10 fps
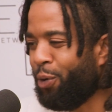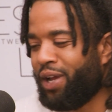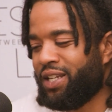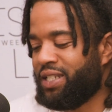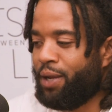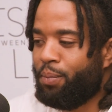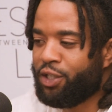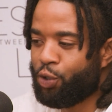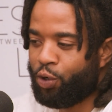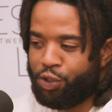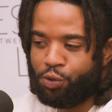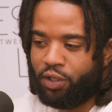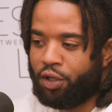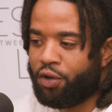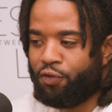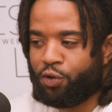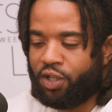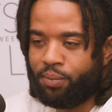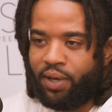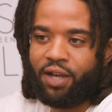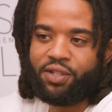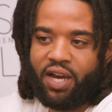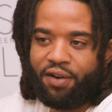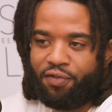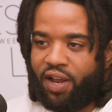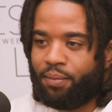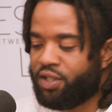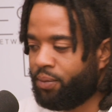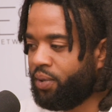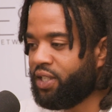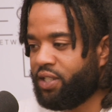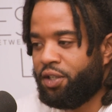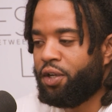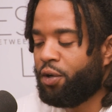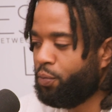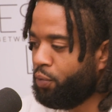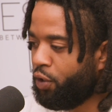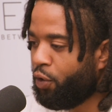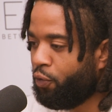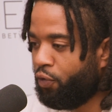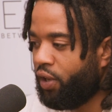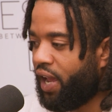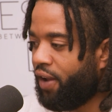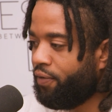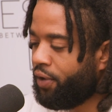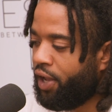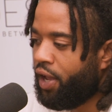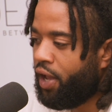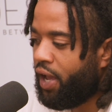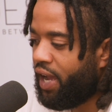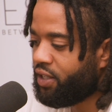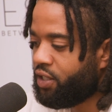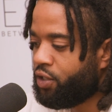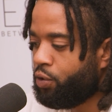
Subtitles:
because it's a mentor, usually looking for something outside of family, something that's, you don't really have access